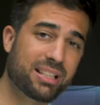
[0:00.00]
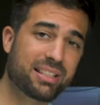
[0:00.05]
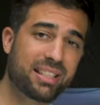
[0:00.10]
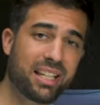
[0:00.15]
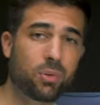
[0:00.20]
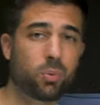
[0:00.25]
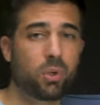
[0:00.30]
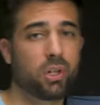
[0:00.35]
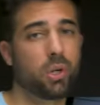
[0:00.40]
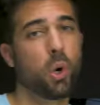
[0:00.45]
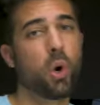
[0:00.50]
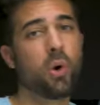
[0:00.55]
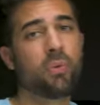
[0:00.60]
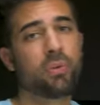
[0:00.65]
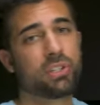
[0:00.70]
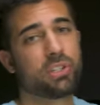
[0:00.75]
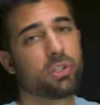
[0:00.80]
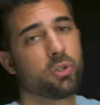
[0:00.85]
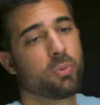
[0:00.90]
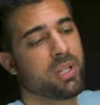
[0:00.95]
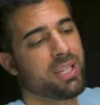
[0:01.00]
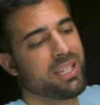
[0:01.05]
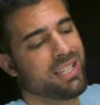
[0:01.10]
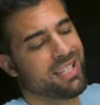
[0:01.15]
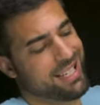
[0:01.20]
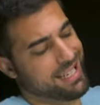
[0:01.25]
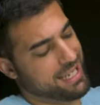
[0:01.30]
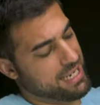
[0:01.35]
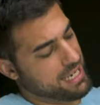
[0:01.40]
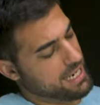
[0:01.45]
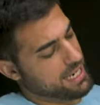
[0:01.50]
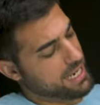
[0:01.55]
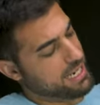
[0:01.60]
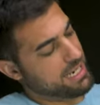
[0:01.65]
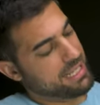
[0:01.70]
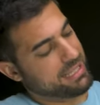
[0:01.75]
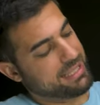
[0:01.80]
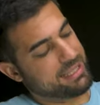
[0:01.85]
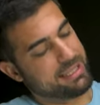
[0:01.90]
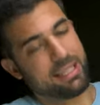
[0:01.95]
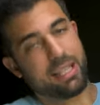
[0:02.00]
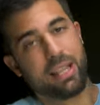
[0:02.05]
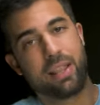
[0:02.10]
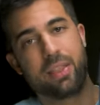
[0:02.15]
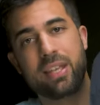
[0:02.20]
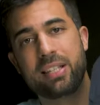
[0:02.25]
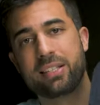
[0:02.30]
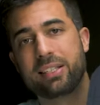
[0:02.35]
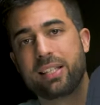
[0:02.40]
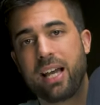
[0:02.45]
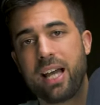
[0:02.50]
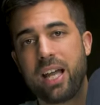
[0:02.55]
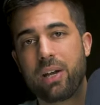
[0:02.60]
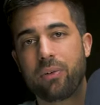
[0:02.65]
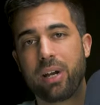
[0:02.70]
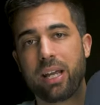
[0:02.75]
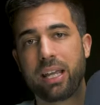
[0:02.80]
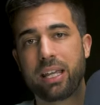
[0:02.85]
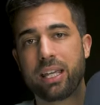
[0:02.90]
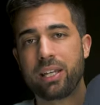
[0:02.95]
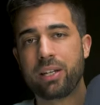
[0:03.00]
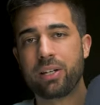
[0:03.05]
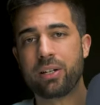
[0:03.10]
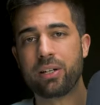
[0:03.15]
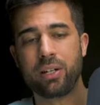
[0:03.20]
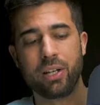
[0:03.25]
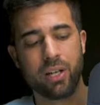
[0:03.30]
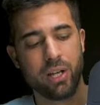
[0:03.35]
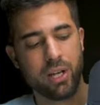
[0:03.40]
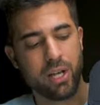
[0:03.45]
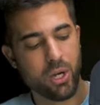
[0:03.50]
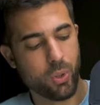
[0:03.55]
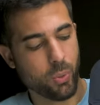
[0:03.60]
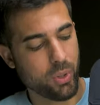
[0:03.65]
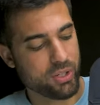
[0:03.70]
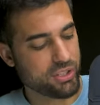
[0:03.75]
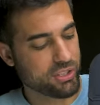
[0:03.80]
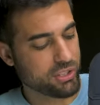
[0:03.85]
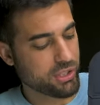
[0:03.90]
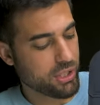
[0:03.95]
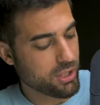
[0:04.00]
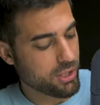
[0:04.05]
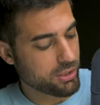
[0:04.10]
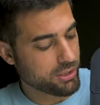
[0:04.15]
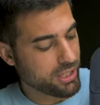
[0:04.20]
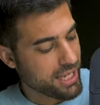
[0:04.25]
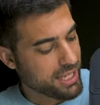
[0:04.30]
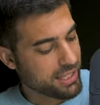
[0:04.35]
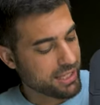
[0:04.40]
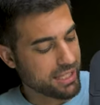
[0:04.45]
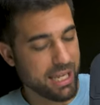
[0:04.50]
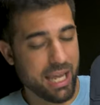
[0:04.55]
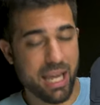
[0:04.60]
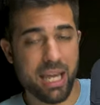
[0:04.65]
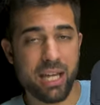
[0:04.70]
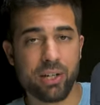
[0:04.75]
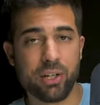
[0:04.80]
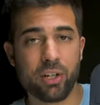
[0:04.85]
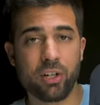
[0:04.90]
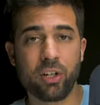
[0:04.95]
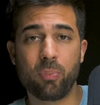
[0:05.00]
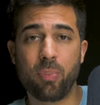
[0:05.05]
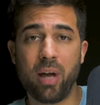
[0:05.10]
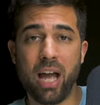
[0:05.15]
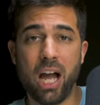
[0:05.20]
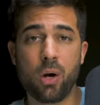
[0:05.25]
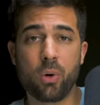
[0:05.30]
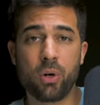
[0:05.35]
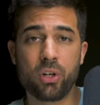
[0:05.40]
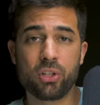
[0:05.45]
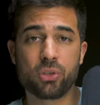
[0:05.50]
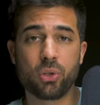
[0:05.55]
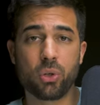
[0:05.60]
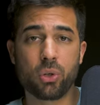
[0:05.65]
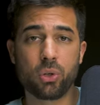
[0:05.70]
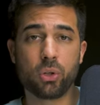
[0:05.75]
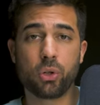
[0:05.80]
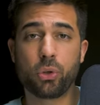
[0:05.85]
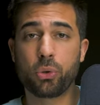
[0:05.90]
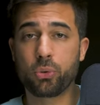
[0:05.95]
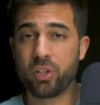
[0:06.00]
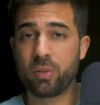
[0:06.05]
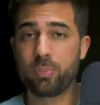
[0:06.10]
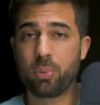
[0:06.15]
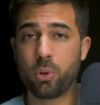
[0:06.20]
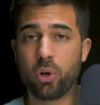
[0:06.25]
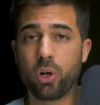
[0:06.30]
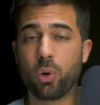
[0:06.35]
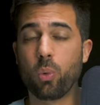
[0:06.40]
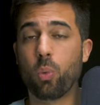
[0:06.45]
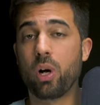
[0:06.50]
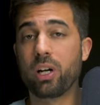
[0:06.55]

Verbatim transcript: to send one over to me, and it's this guy right here, which is called the Anker PowerSolar 3-Port